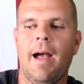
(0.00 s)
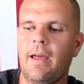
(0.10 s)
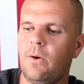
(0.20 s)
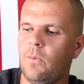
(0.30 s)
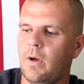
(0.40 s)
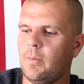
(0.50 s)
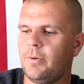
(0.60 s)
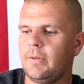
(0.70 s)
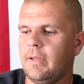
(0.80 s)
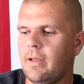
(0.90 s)
I don't want to
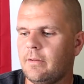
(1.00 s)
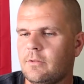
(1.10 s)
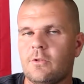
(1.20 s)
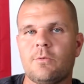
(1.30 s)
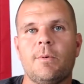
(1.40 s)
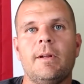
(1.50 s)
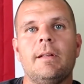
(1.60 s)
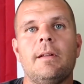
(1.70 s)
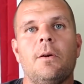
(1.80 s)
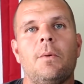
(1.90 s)
put the extra spring
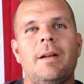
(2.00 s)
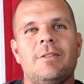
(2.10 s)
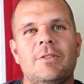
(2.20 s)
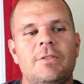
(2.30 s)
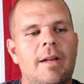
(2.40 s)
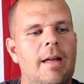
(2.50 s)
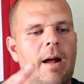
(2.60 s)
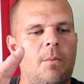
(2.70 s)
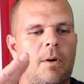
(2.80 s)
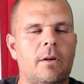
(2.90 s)
in there right just yet.
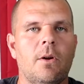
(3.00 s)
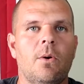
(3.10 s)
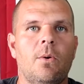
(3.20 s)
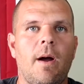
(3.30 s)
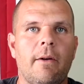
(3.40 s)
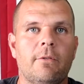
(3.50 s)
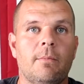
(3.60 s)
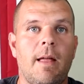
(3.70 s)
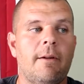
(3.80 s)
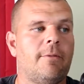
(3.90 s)
I want to go have some
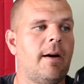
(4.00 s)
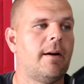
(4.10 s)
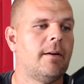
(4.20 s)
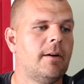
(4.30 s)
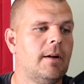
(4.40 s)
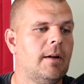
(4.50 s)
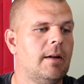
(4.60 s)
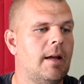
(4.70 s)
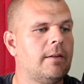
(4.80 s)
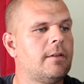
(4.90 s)
live fire.
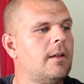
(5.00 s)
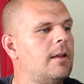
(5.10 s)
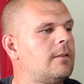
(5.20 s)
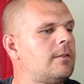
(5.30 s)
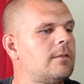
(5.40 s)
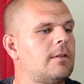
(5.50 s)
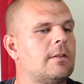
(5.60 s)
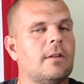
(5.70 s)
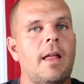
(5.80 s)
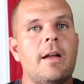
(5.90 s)
It's a it's
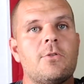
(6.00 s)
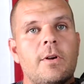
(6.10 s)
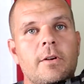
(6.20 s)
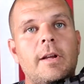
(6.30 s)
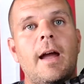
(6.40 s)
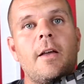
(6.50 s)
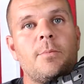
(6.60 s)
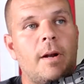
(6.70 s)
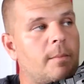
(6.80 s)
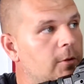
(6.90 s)
it's a light trigger, guys,
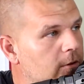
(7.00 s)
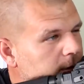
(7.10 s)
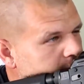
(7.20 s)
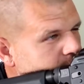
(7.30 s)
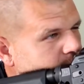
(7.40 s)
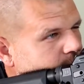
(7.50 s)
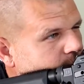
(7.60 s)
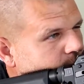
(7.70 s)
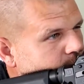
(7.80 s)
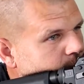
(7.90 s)
but I'm used to light
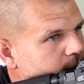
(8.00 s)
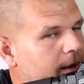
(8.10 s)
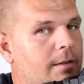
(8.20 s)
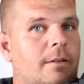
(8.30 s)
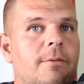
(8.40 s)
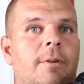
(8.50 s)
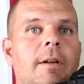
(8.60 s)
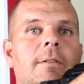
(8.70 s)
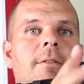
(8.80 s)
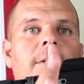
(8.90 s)
triggers with my Daniel
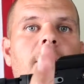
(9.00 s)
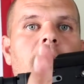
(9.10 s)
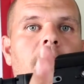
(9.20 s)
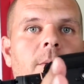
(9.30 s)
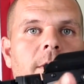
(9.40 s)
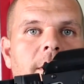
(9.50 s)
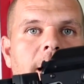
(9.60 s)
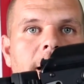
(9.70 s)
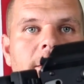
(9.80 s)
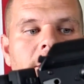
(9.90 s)
Defense, with the
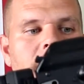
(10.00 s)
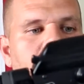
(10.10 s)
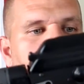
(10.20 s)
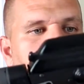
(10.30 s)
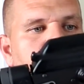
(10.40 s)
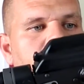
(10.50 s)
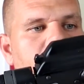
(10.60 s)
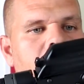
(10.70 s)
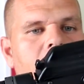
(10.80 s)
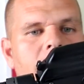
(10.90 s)
Geissele uh, Super
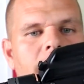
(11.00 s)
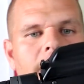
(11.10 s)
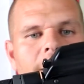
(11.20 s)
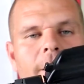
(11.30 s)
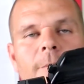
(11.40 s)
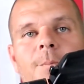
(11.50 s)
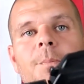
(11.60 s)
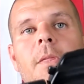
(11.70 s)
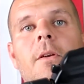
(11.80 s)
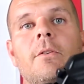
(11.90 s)
3 gun in there.
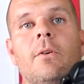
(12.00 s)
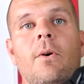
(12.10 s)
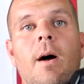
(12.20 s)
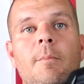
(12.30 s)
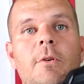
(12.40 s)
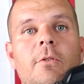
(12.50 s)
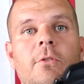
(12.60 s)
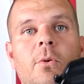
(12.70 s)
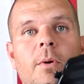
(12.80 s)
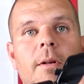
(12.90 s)
So I'm used
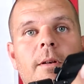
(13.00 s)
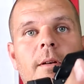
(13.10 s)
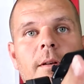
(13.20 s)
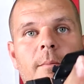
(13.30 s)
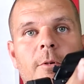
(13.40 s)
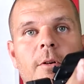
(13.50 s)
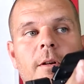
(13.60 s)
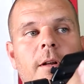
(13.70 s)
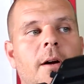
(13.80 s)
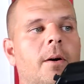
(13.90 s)
to it. I'm good to
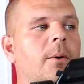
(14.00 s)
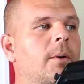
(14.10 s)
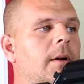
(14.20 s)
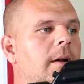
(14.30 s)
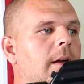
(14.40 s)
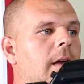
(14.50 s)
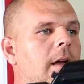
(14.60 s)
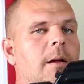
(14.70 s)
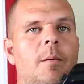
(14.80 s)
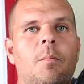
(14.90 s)
go.
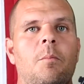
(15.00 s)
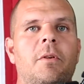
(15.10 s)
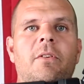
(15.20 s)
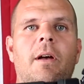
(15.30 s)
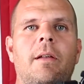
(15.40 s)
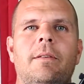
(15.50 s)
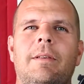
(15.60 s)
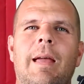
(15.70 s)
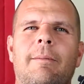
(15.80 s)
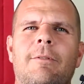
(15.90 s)
And besides, the
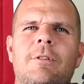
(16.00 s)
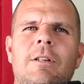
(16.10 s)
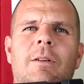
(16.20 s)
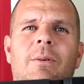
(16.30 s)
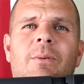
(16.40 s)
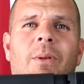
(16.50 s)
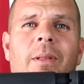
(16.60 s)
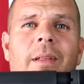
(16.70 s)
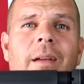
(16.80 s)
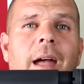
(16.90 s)
Tapco G2 is only
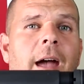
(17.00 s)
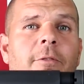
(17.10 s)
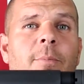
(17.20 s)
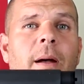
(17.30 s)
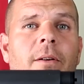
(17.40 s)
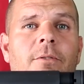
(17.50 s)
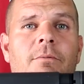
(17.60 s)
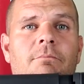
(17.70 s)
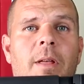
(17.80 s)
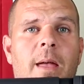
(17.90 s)
like a half pound
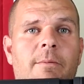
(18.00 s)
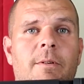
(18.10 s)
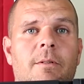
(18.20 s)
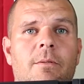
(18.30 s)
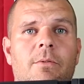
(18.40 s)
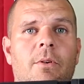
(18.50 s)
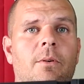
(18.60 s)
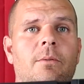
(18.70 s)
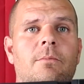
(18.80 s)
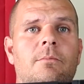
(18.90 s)
heavier,
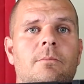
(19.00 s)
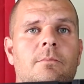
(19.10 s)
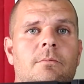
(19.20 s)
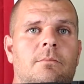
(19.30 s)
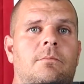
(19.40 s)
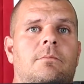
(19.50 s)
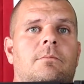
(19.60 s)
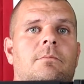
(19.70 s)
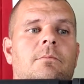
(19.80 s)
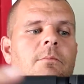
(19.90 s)
so
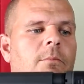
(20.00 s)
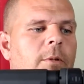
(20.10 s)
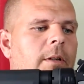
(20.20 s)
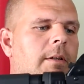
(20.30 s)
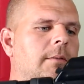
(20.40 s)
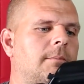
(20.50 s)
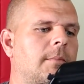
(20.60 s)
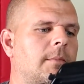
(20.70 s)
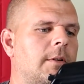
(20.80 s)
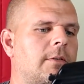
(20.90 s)
really,
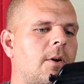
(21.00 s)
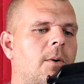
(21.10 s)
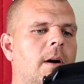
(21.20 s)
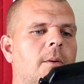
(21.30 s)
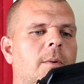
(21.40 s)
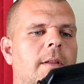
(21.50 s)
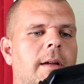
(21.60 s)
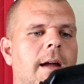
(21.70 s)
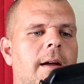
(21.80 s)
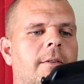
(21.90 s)
let's go on with it,
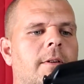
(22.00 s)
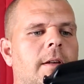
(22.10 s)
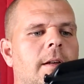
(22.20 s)
guys.